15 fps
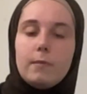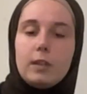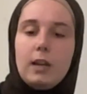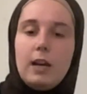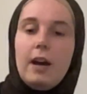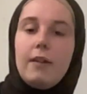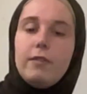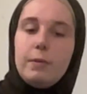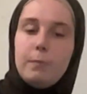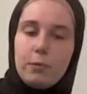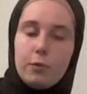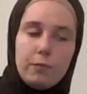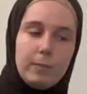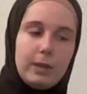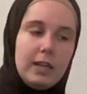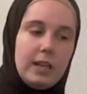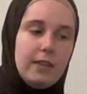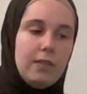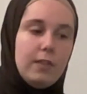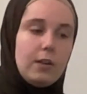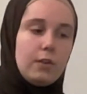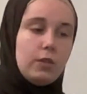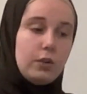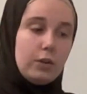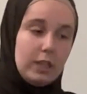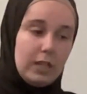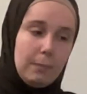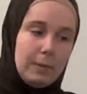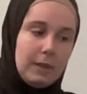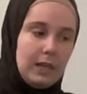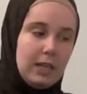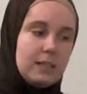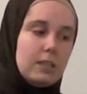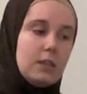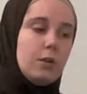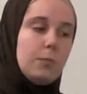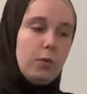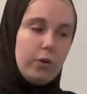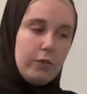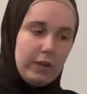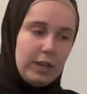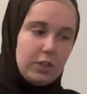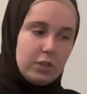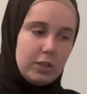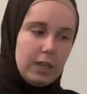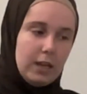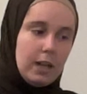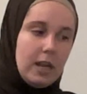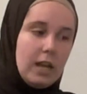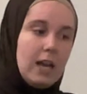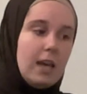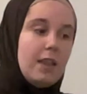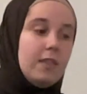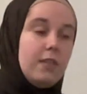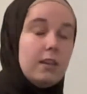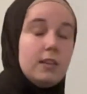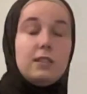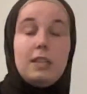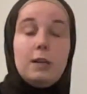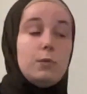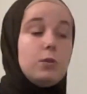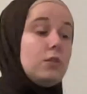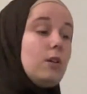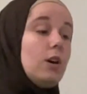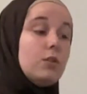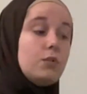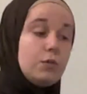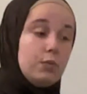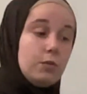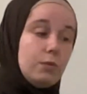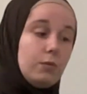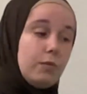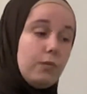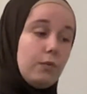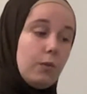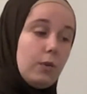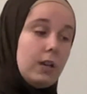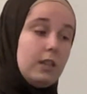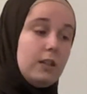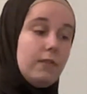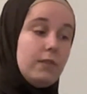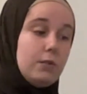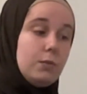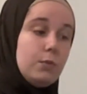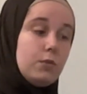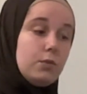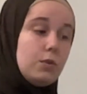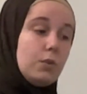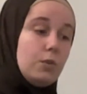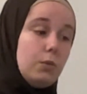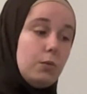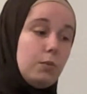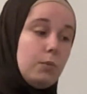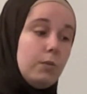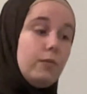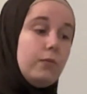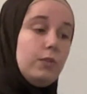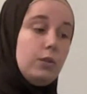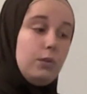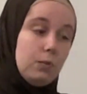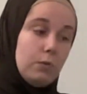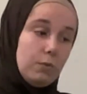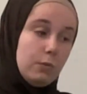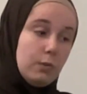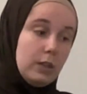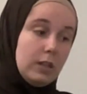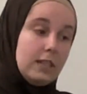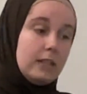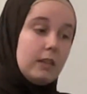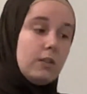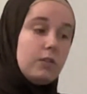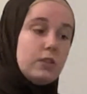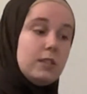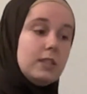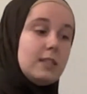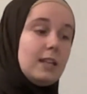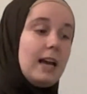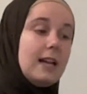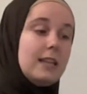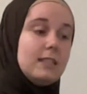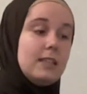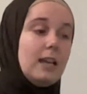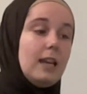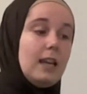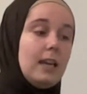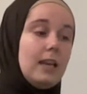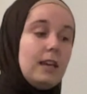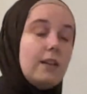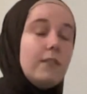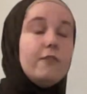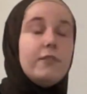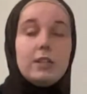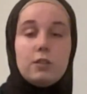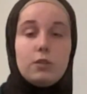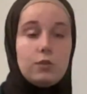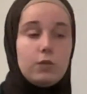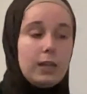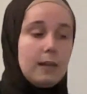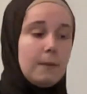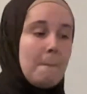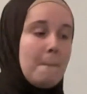have improvement in their learning abilities and their motivation. The same was not true for individuals who viewed intelligence as a fixed trait.